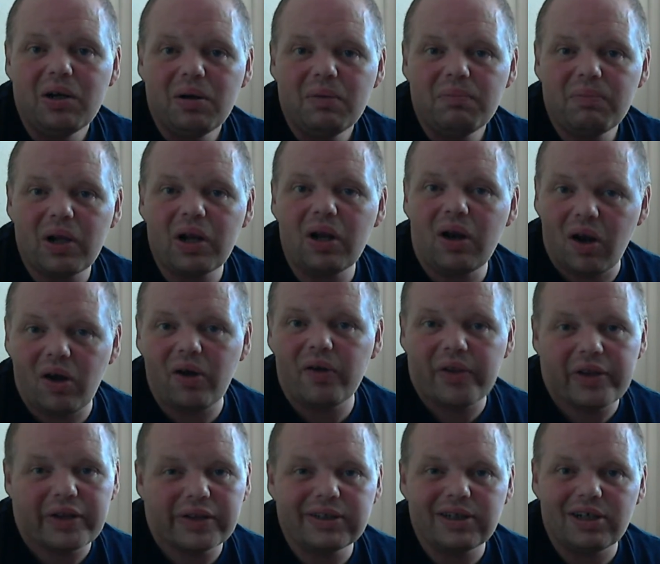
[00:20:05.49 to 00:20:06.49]
A lot of the
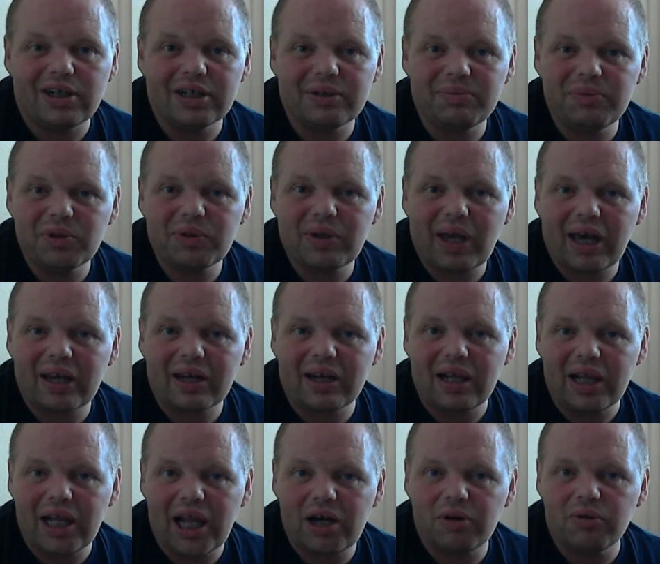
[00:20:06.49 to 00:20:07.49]
time, you can
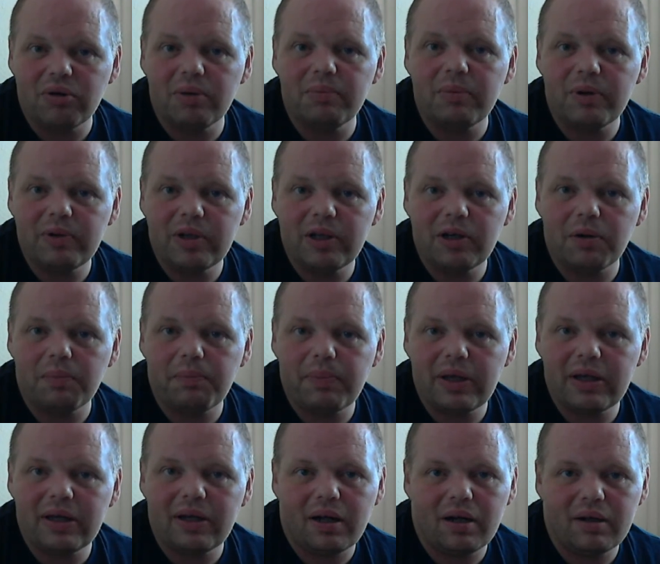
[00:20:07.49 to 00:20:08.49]
allow them a little bit
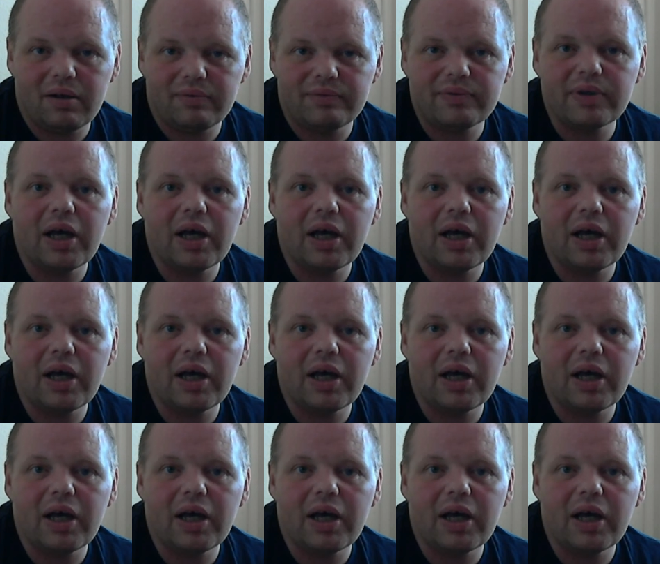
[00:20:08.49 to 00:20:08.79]
of